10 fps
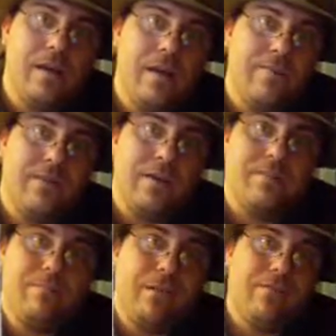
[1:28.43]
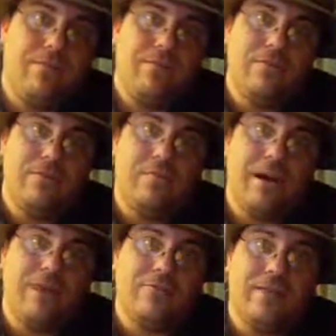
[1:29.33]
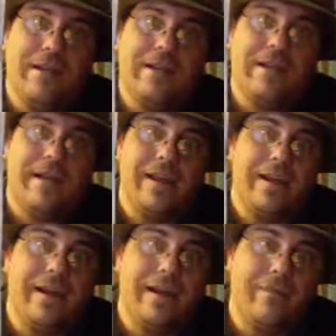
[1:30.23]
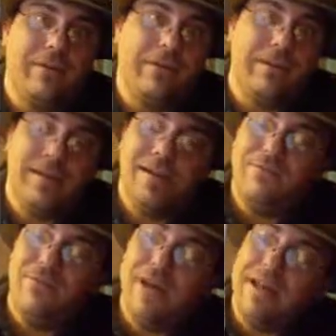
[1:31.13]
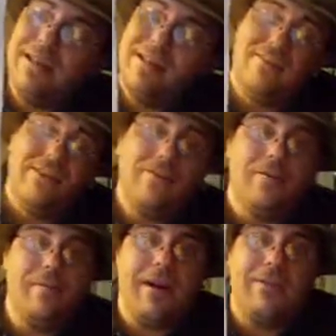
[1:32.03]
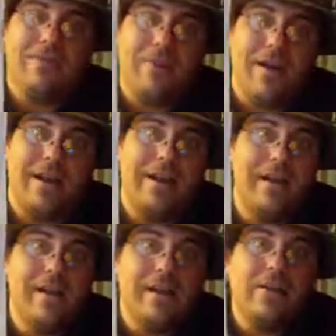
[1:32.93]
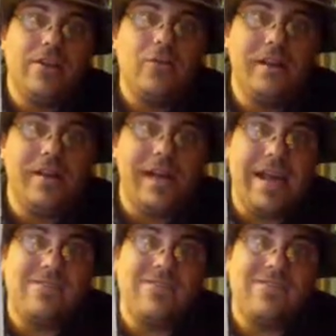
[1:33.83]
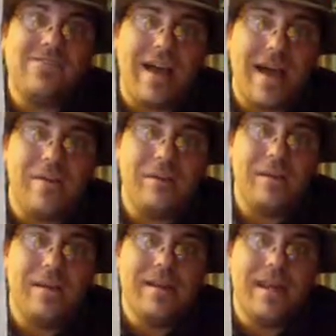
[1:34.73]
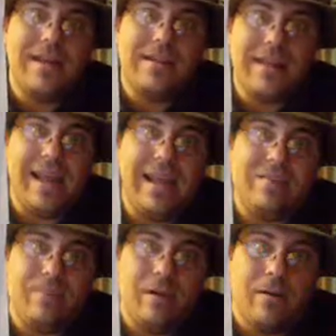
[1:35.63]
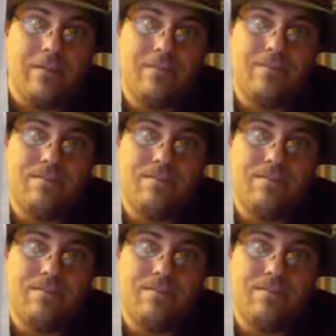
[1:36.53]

I picture you as a Maserati kind of guy, but if you had this in your Maserati, you wouldn't have to stop at the gas pump.